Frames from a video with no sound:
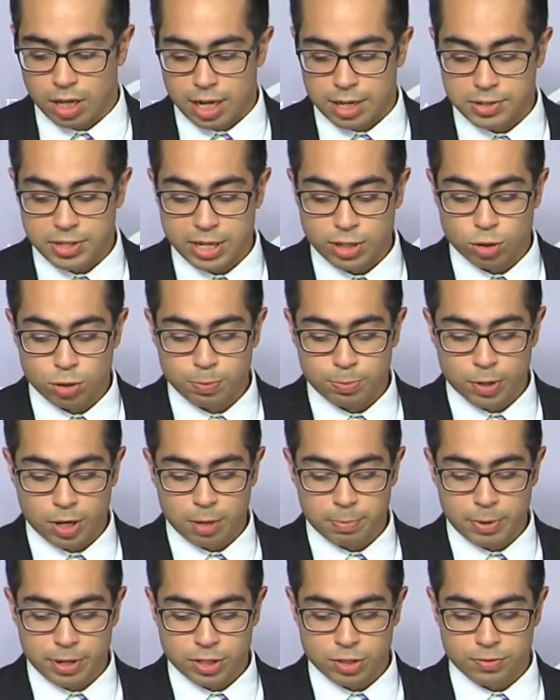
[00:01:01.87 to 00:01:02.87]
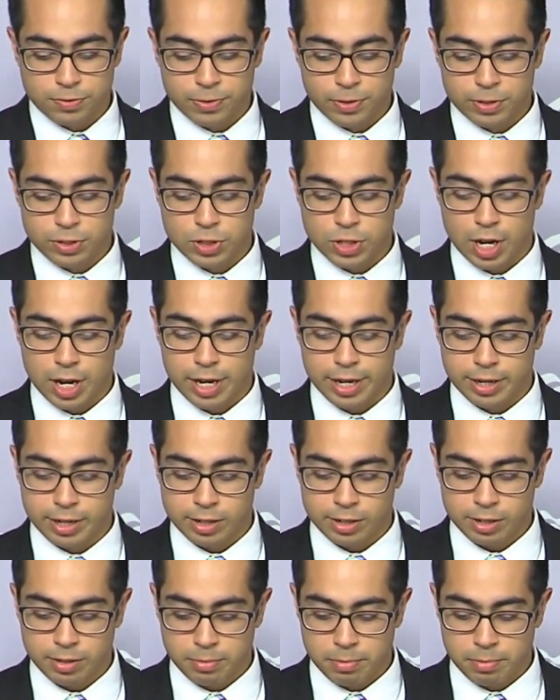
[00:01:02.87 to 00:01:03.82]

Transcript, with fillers: as Andrew Breitbart's first hire,